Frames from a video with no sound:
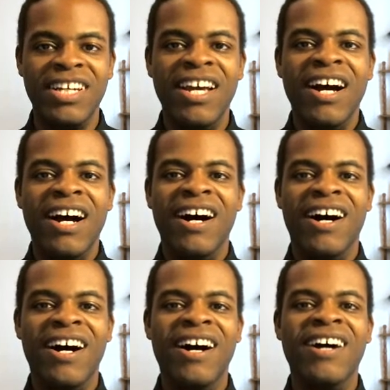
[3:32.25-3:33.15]

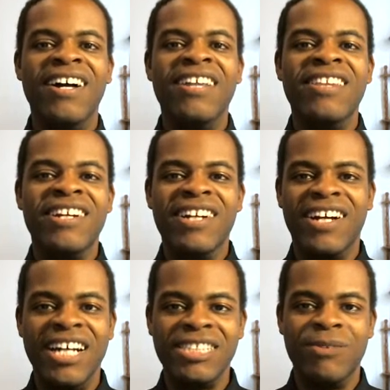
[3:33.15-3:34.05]
The good
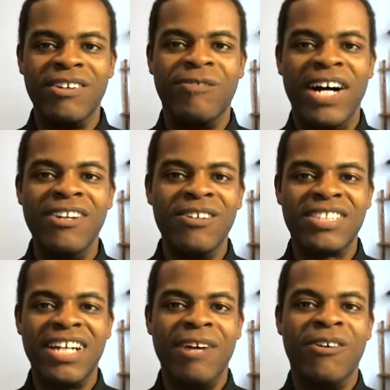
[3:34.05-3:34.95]
guys want to find Luke
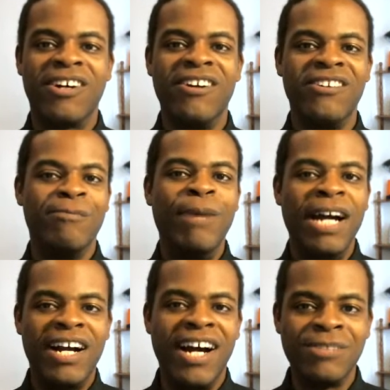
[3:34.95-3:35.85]
Skywalker, the
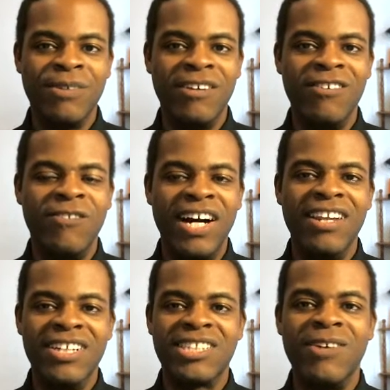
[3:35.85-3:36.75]
bad guys want to find
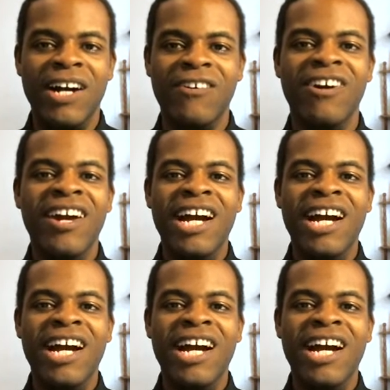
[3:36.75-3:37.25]
Luke Skywalker,